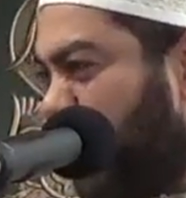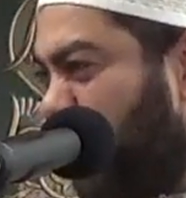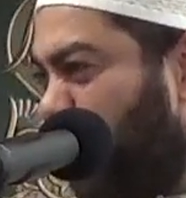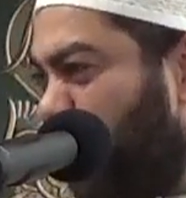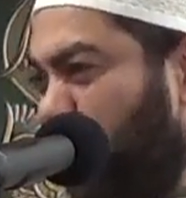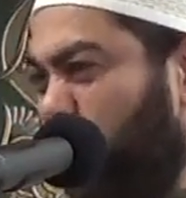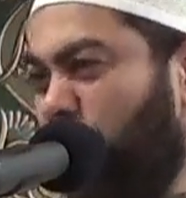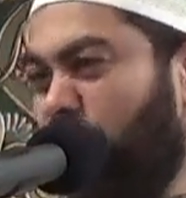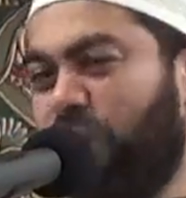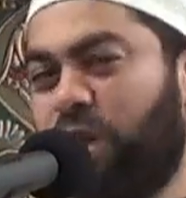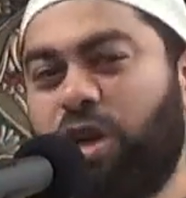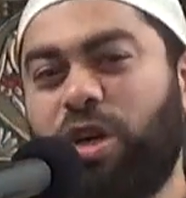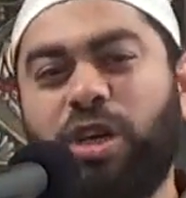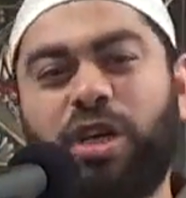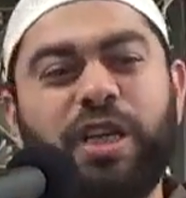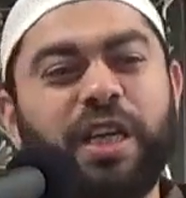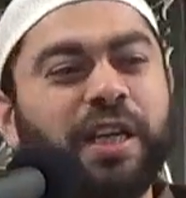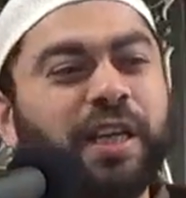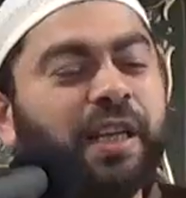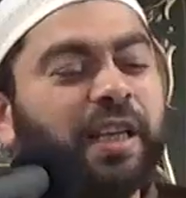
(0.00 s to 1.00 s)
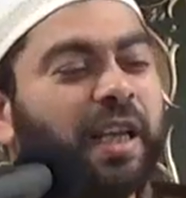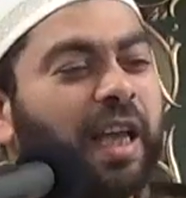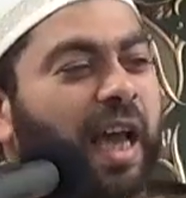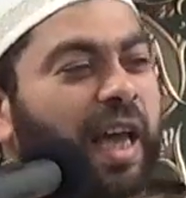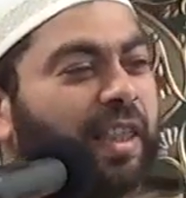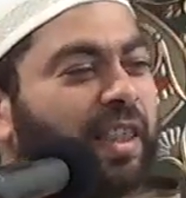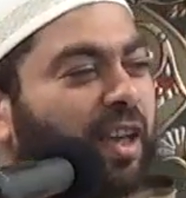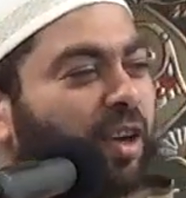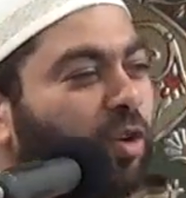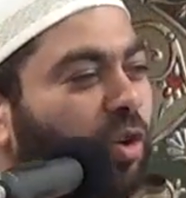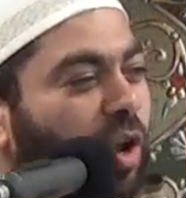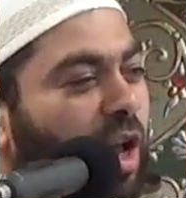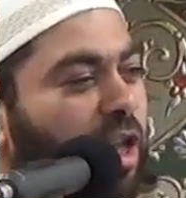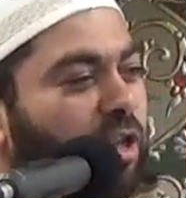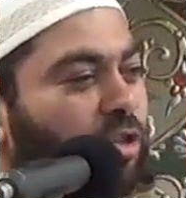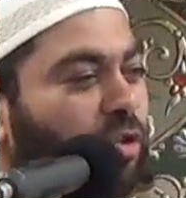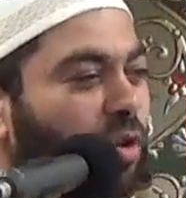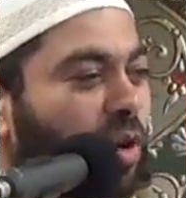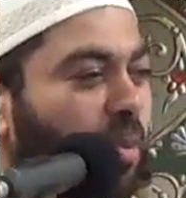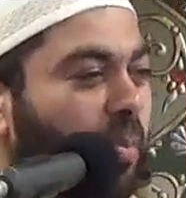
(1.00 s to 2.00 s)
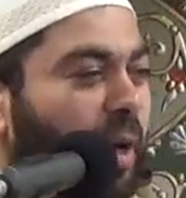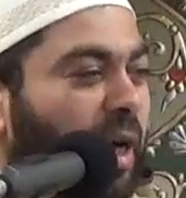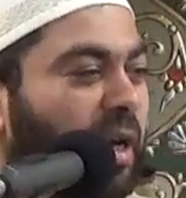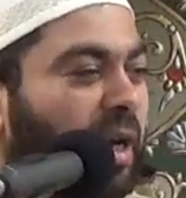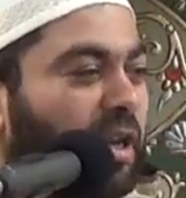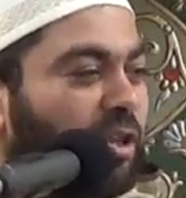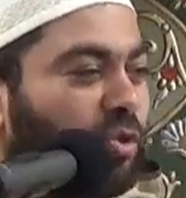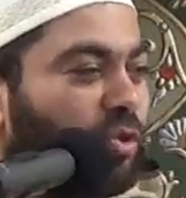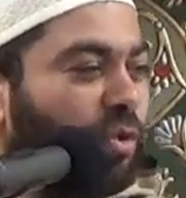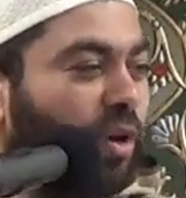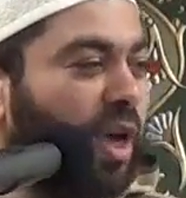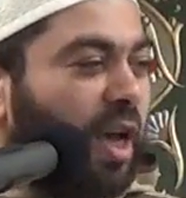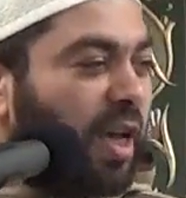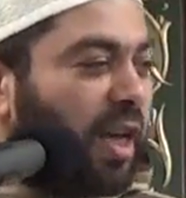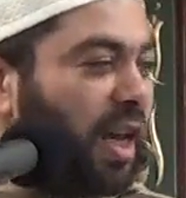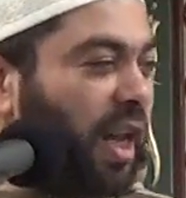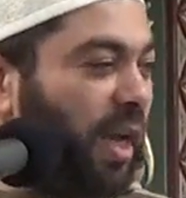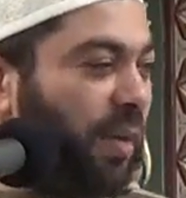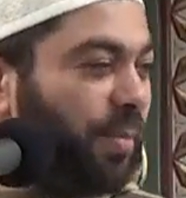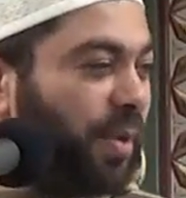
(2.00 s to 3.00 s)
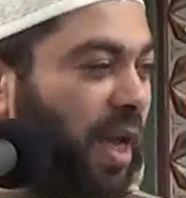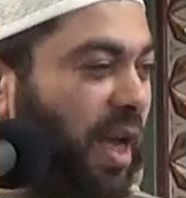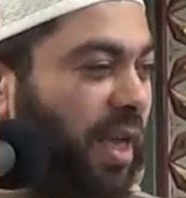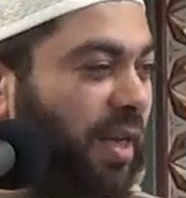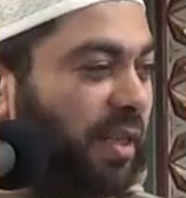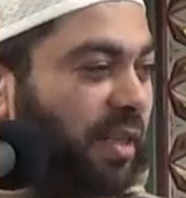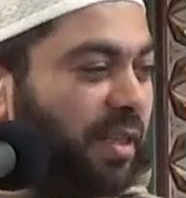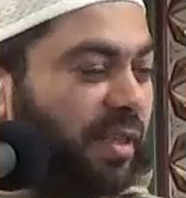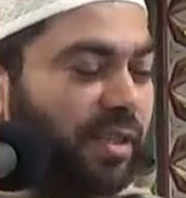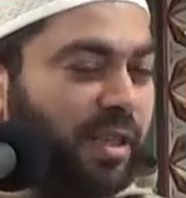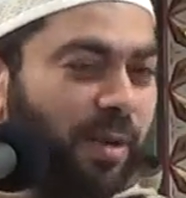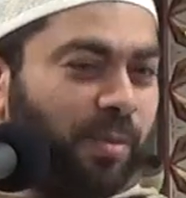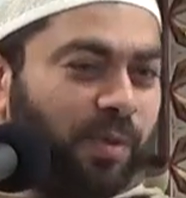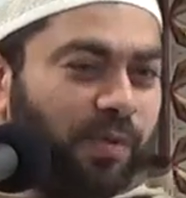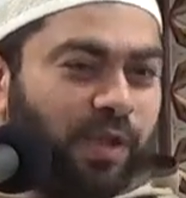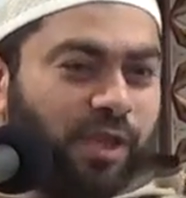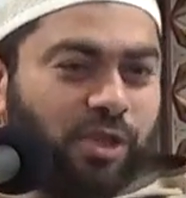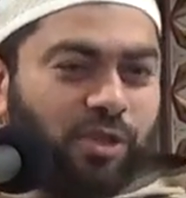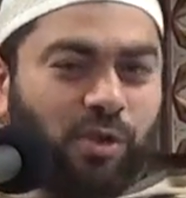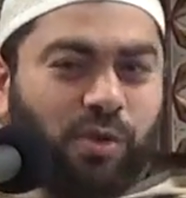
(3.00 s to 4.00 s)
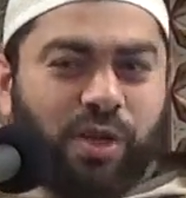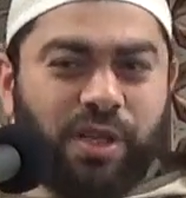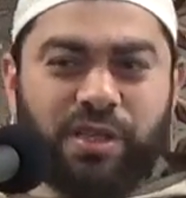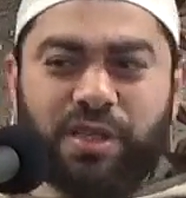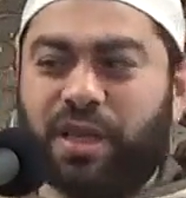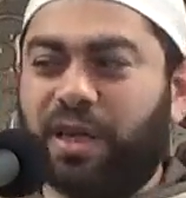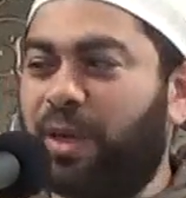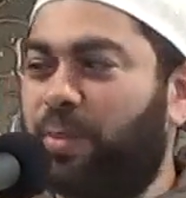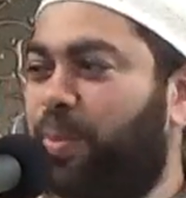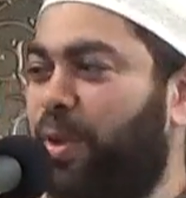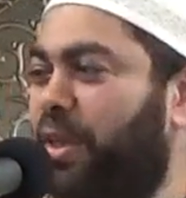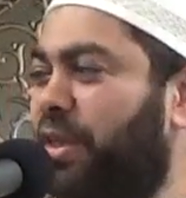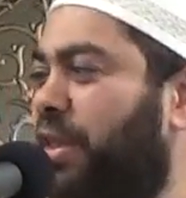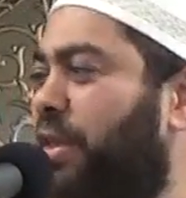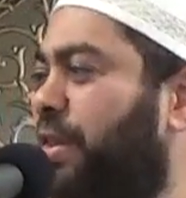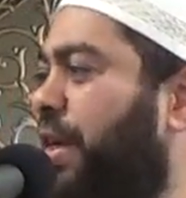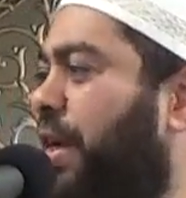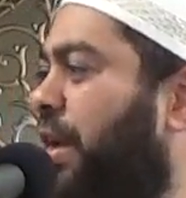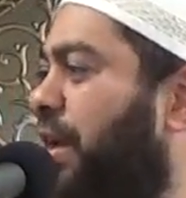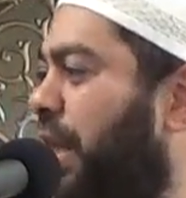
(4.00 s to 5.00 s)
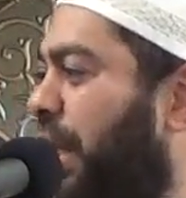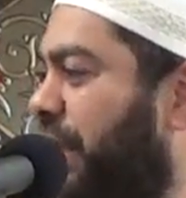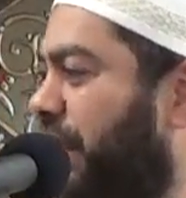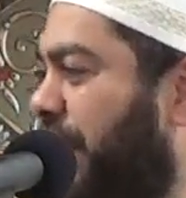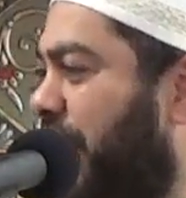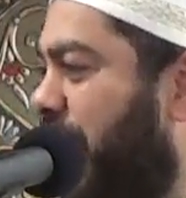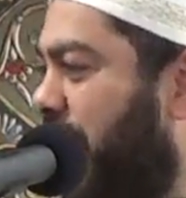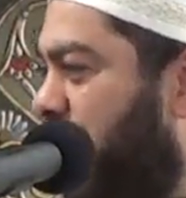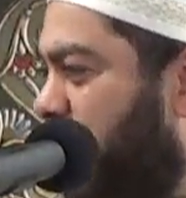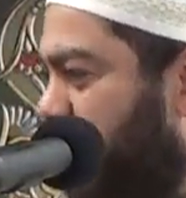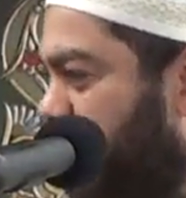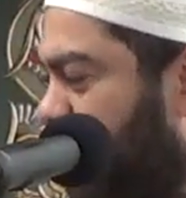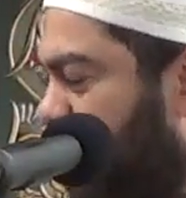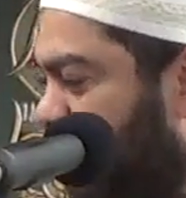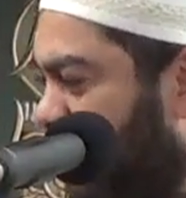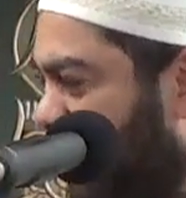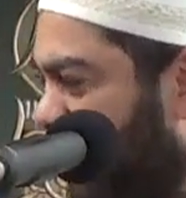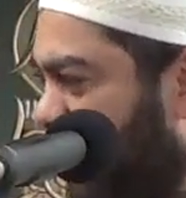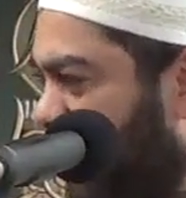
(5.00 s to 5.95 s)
When you look at the Quran, Surah Baqarah, Surah Al-Imran, some of the stories are repeated, they are like the hands.